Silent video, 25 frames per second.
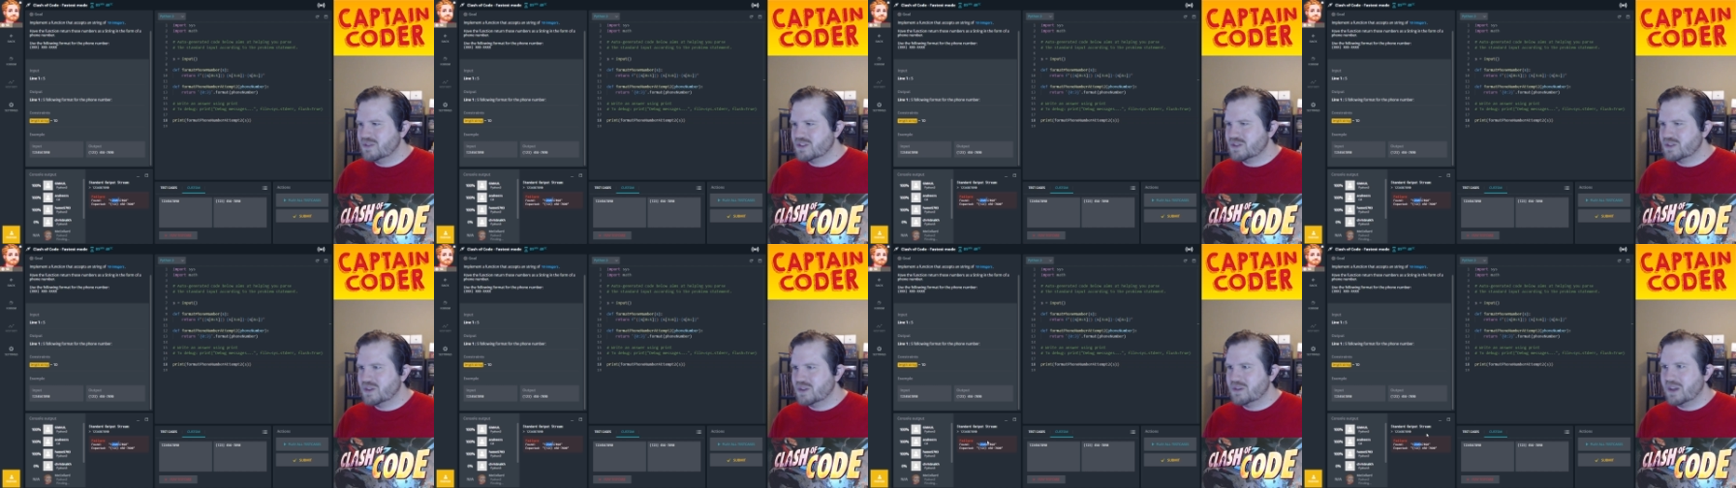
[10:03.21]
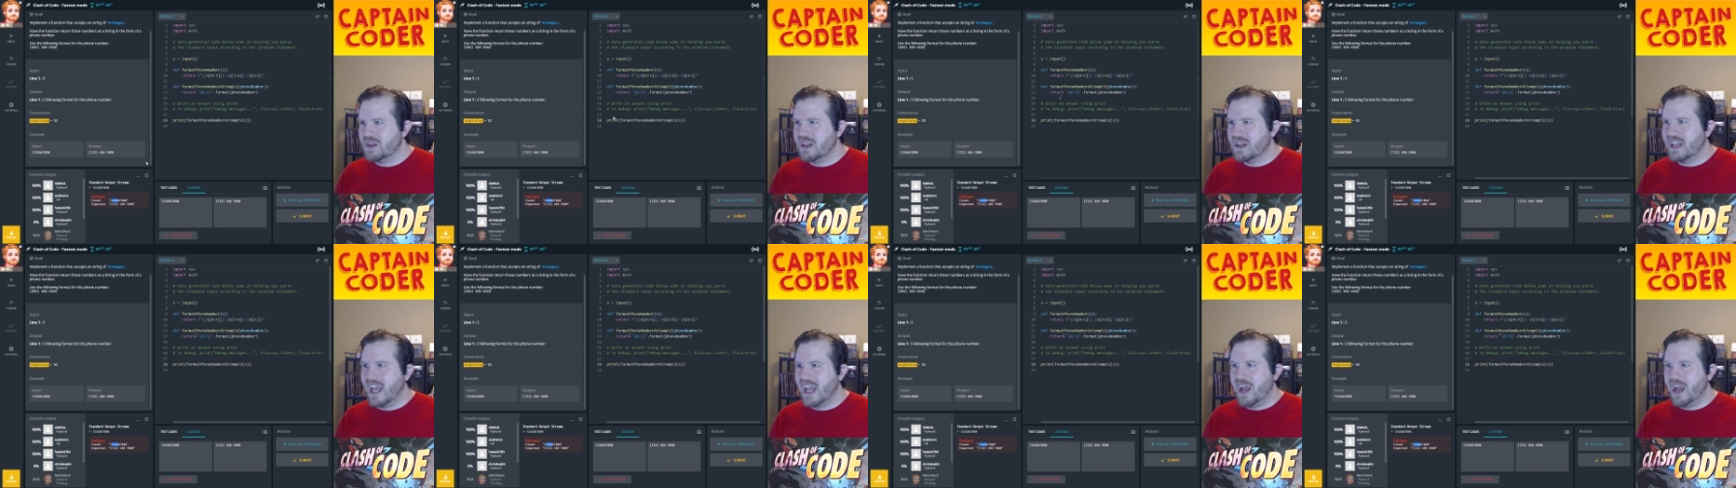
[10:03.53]
So
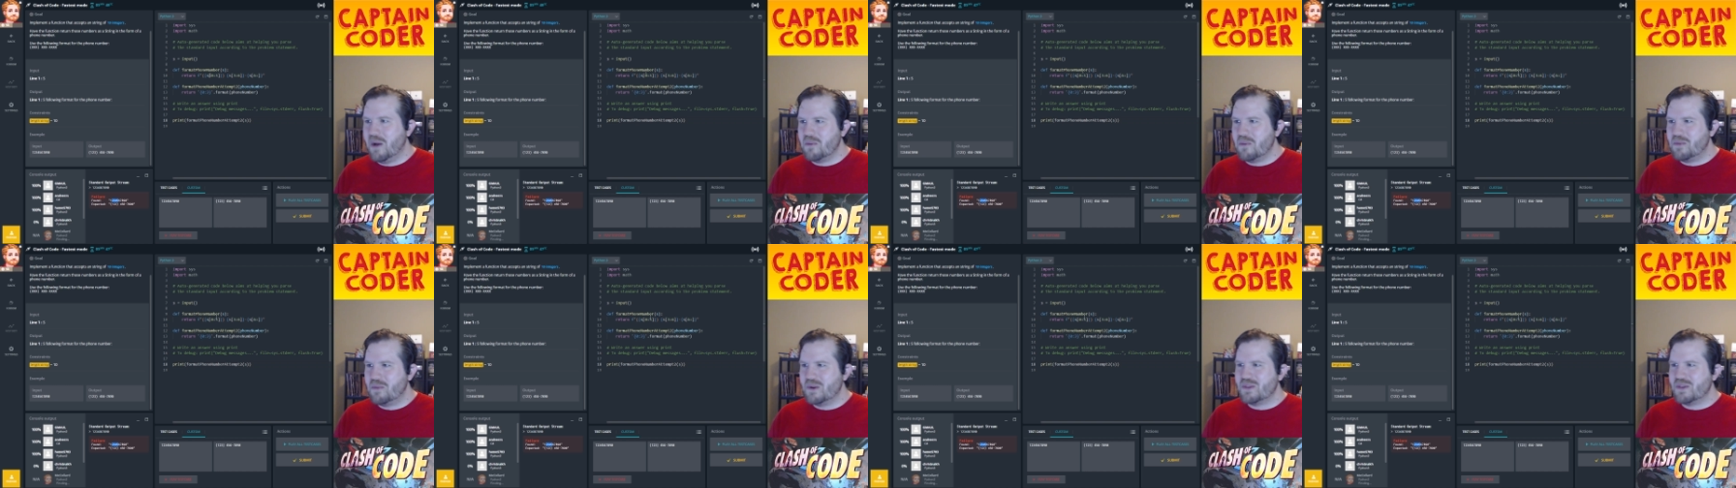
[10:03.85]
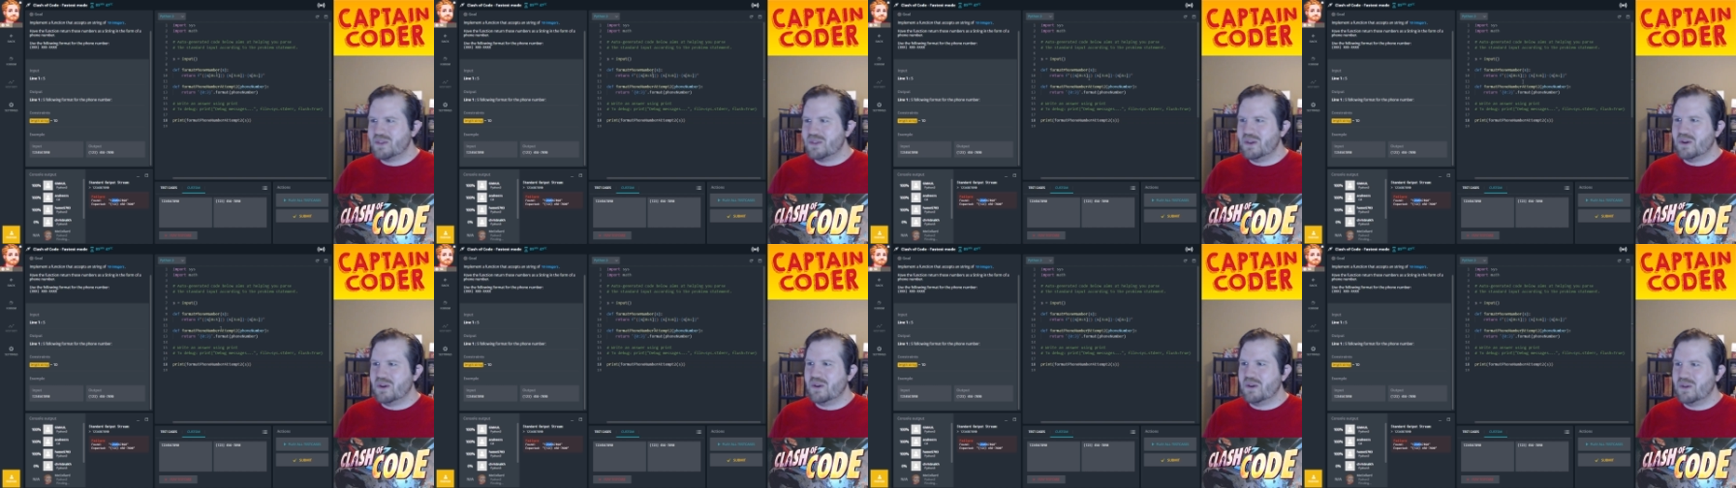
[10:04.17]
it output
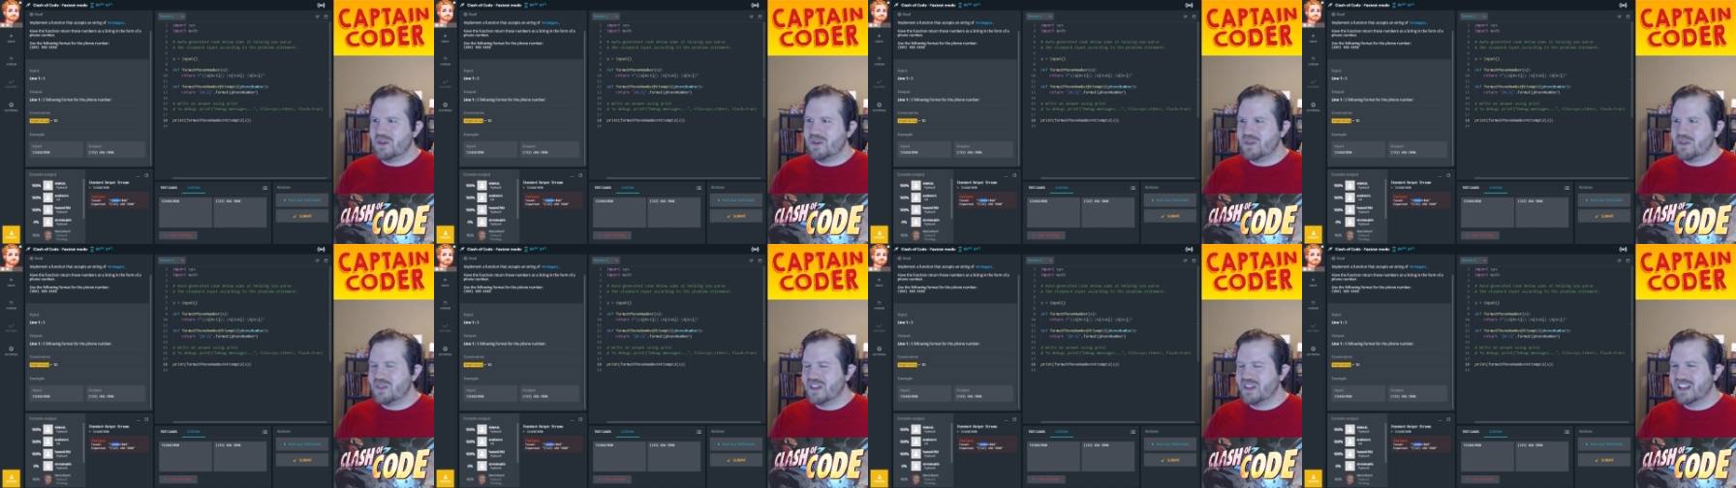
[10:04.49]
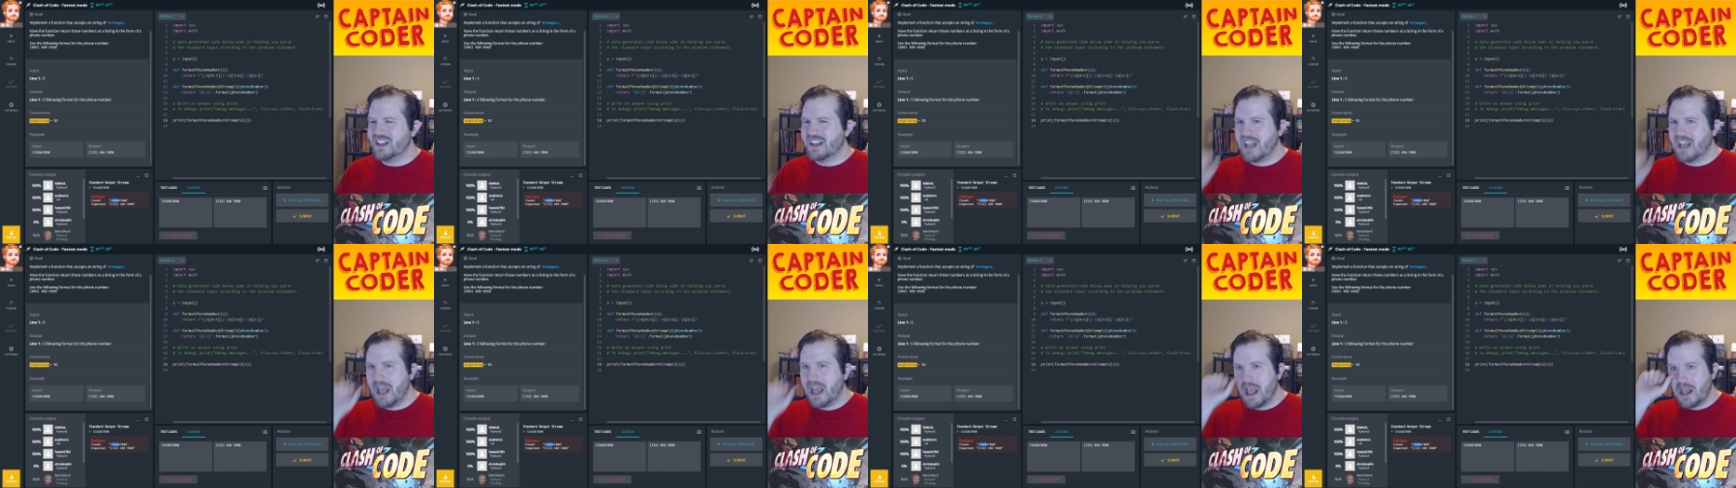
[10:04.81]
the whole
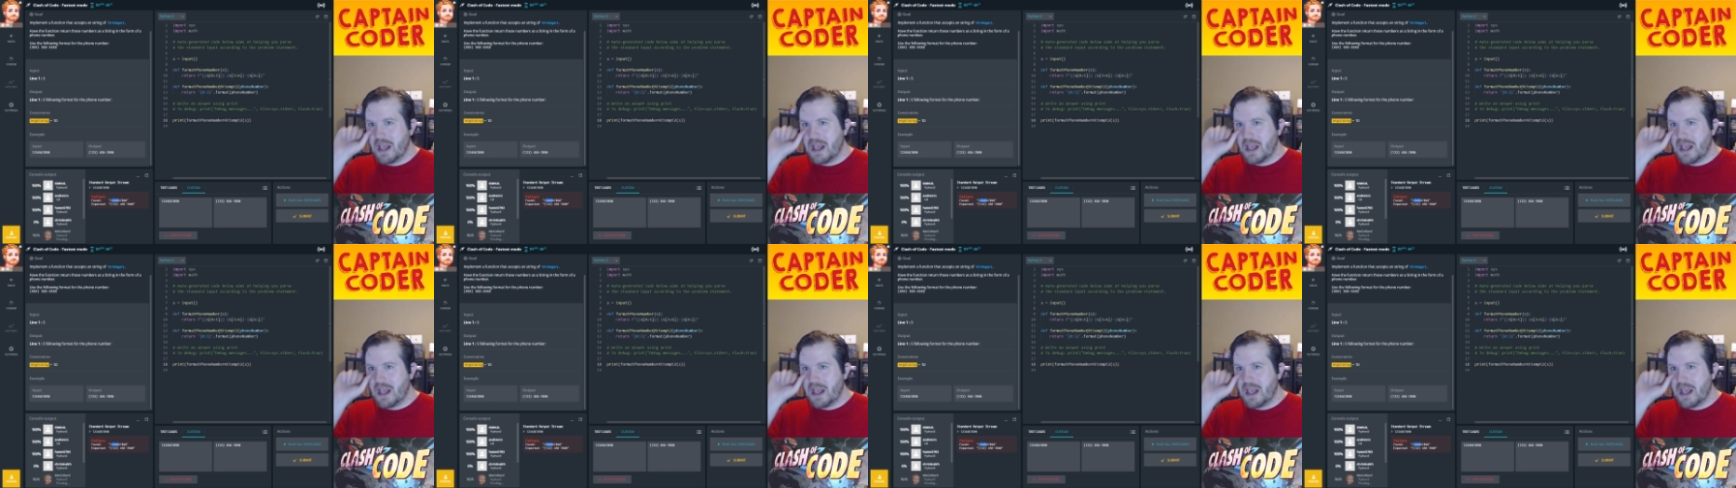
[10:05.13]
thing.